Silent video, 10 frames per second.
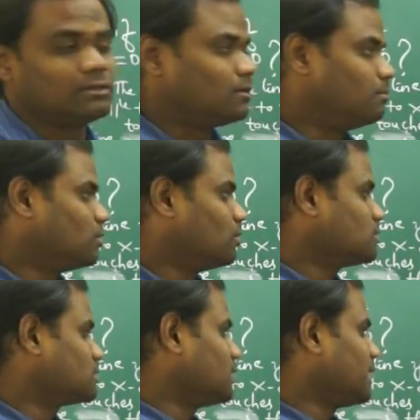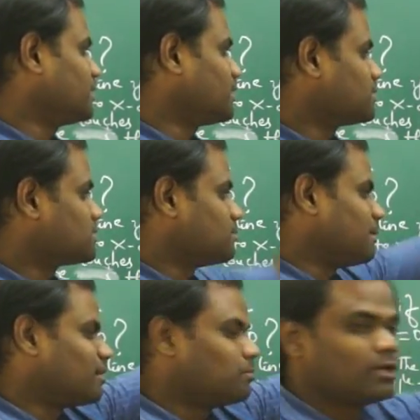Now, because the line touches the
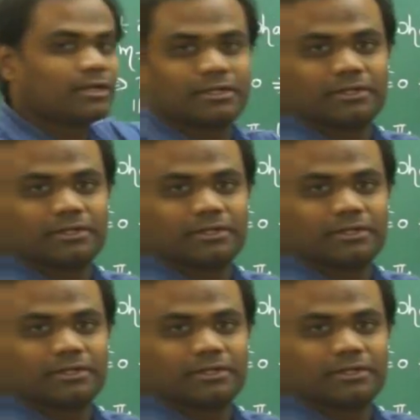parabola at